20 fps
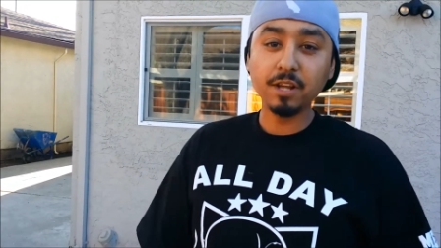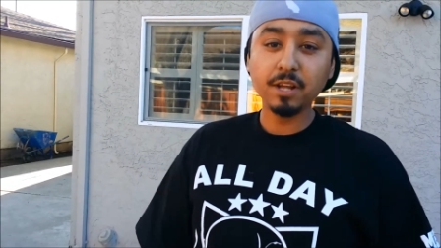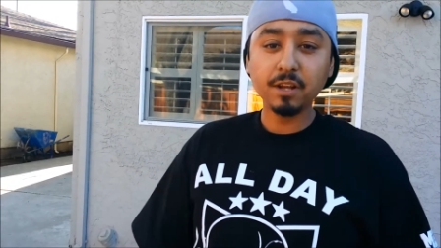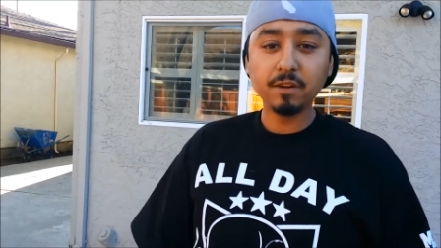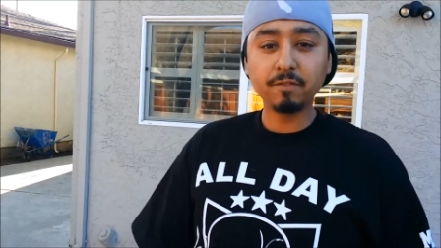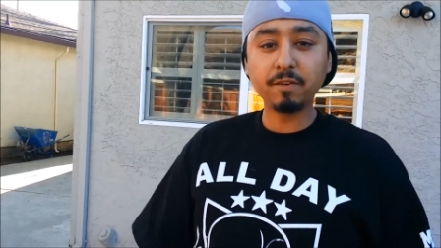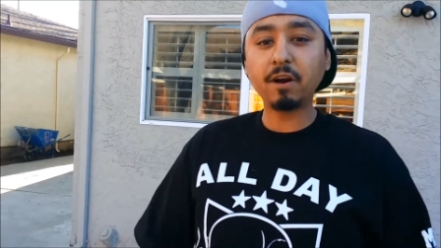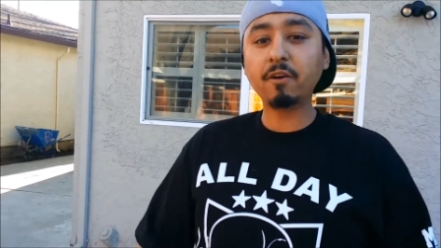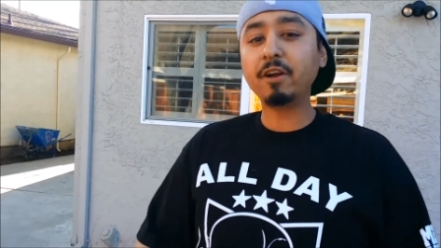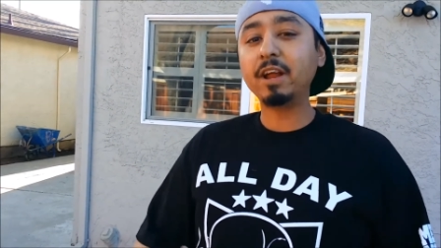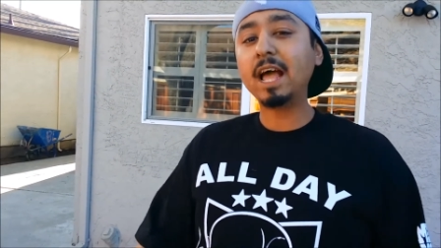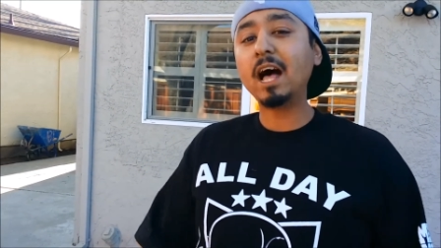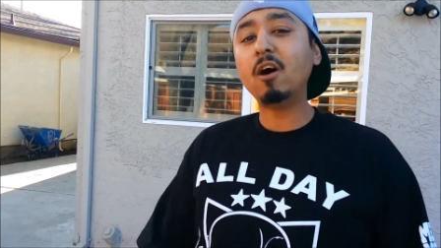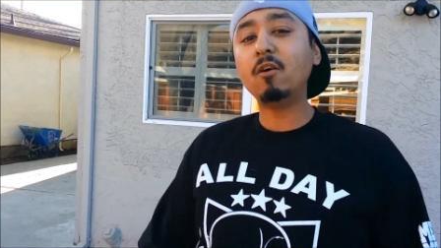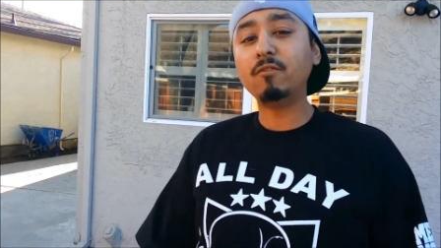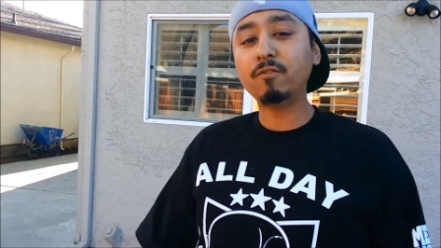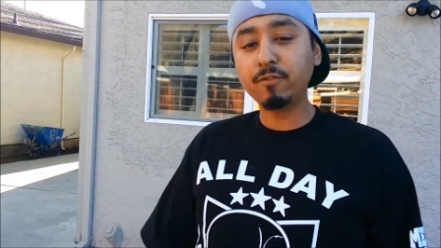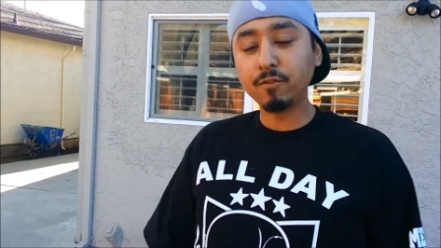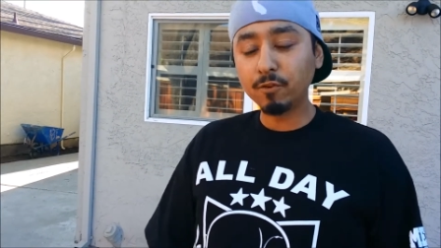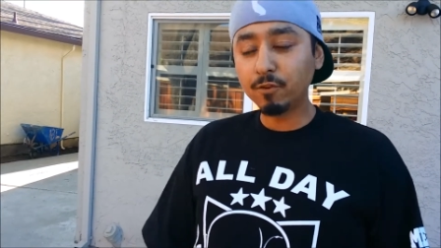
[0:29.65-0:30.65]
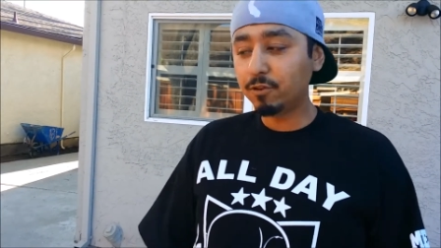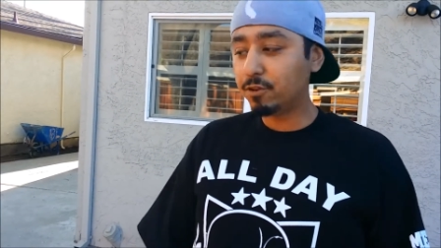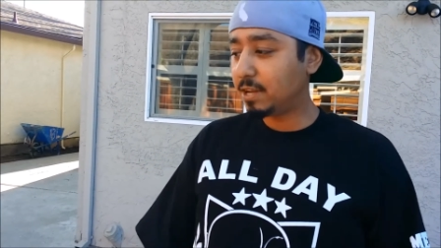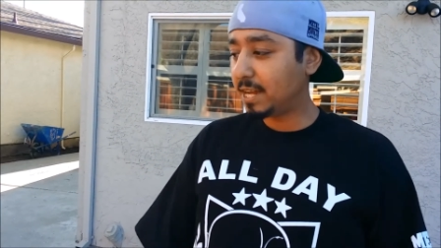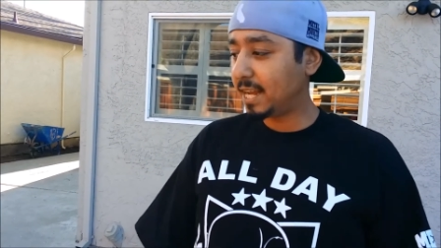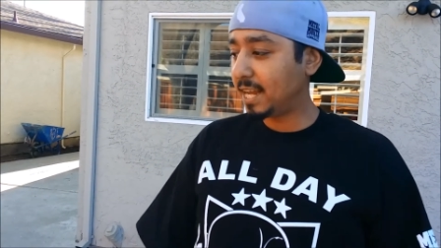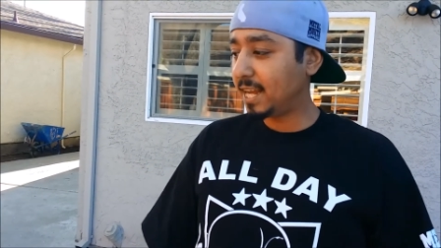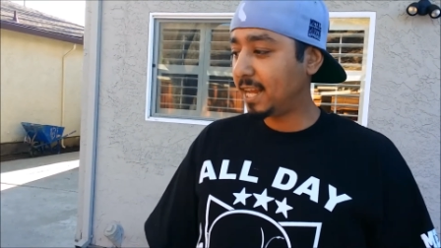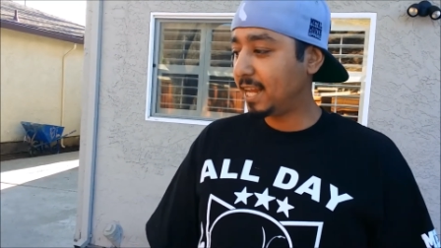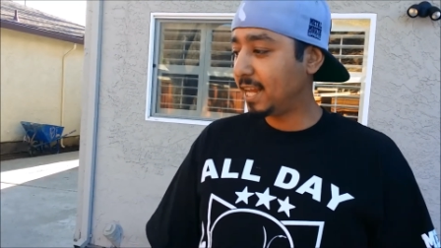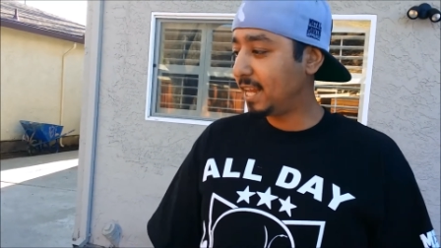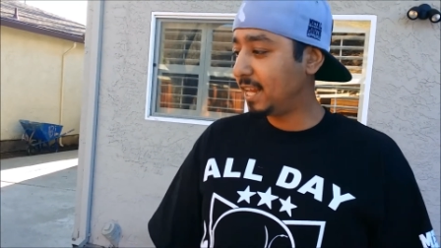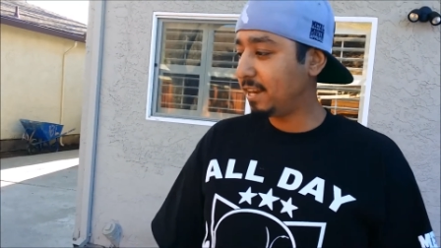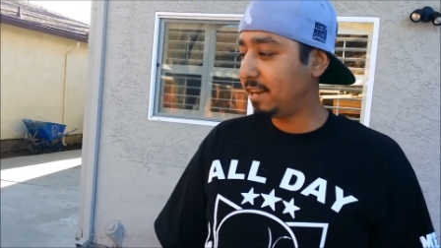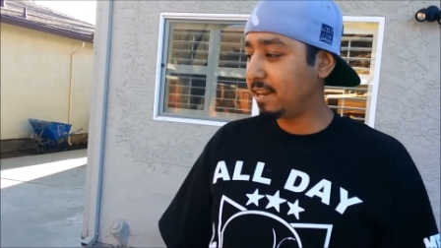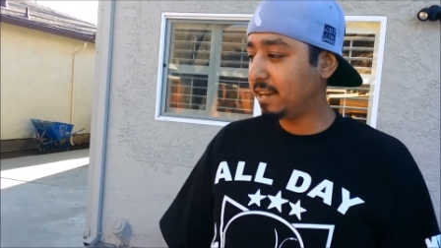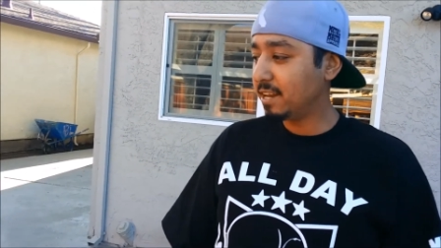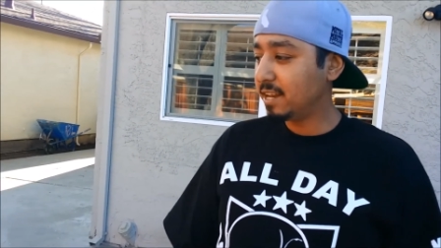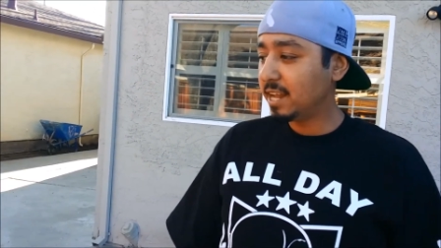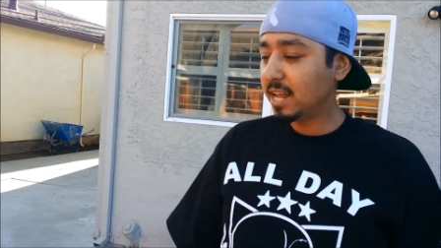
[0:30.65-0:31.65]
very helpful, and
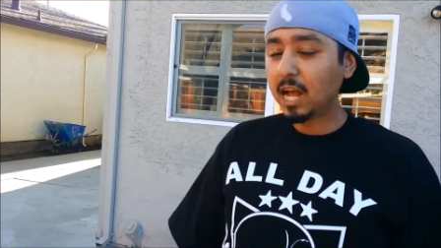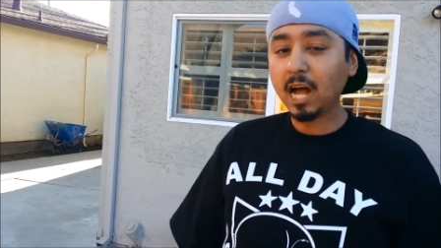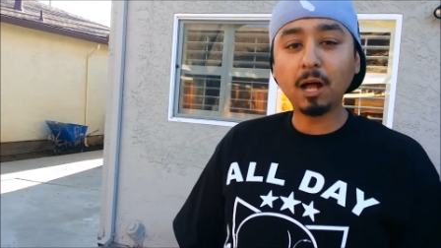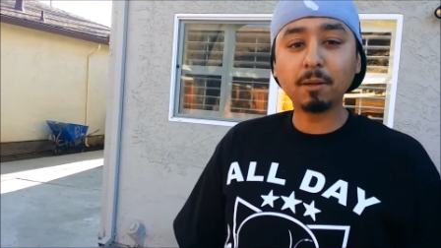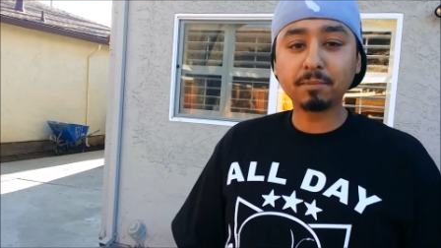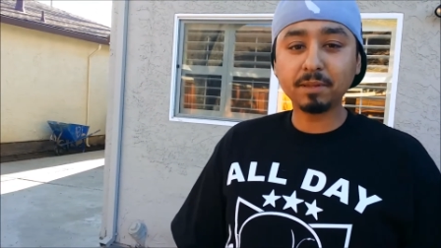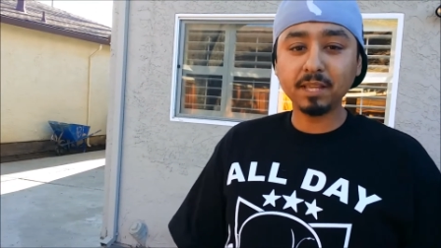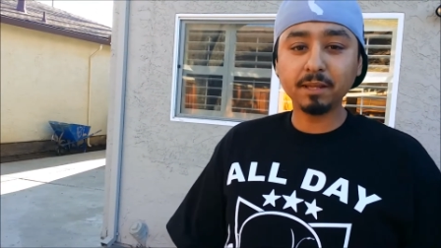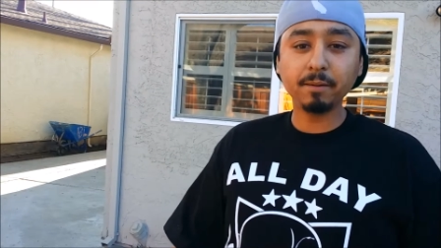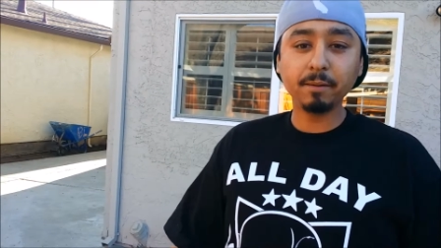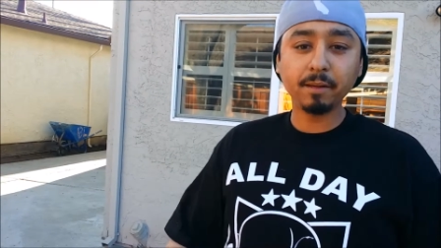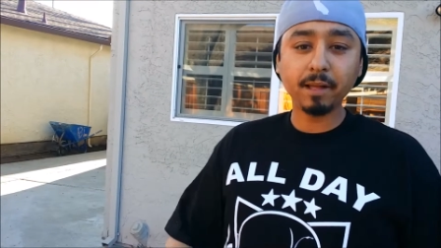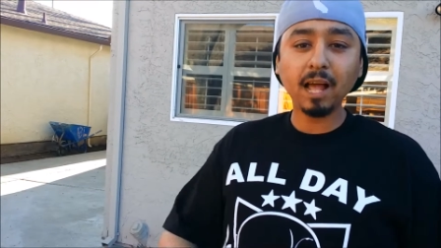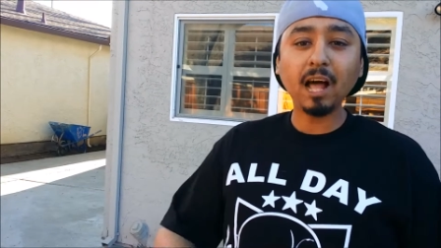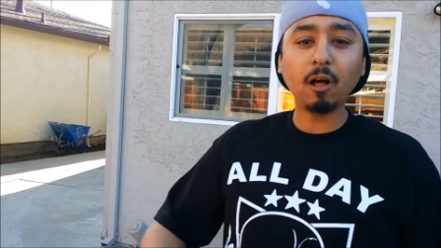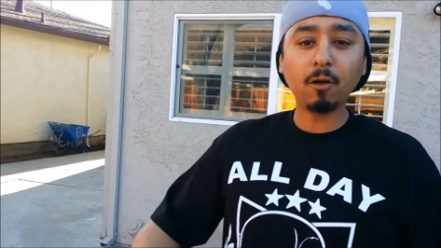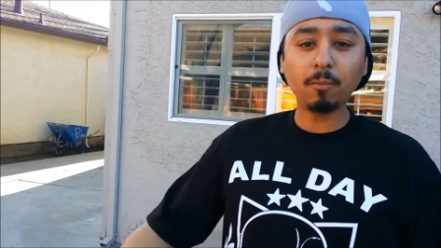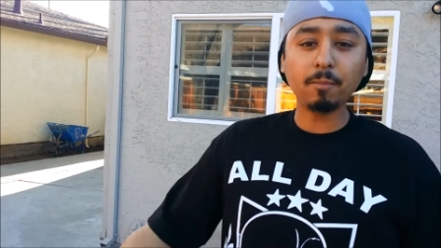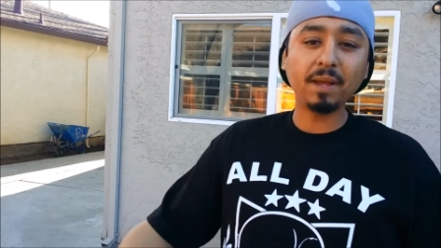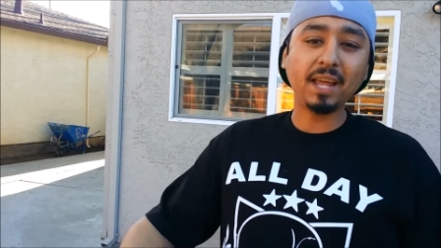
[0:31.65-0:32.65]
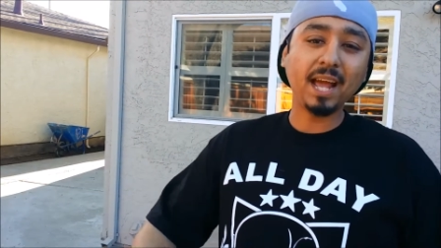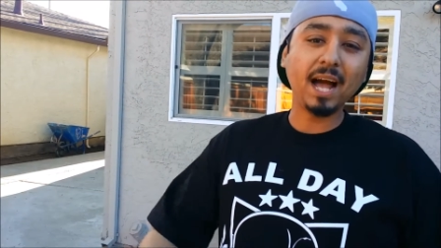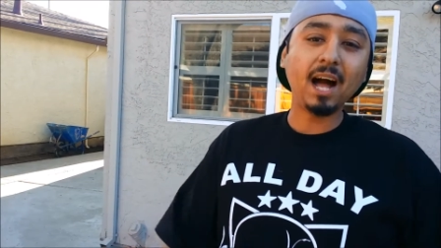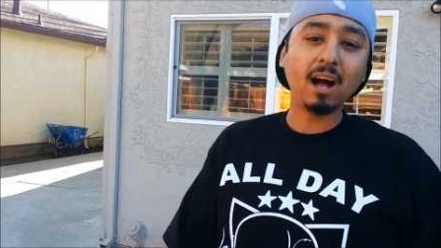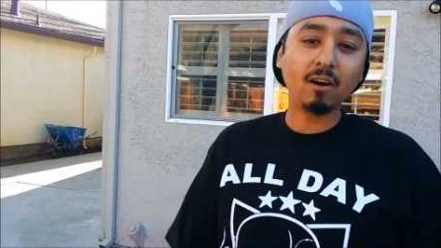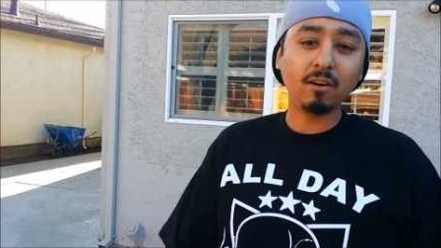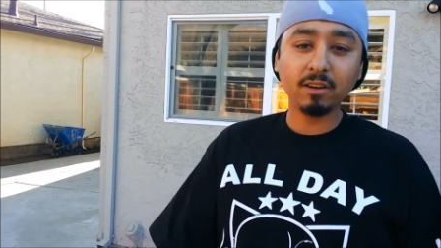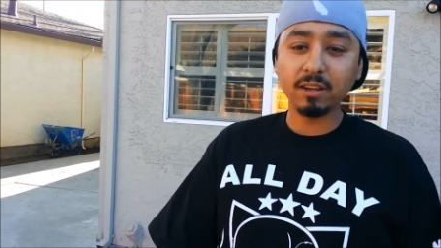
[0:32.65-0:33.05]
helped me out,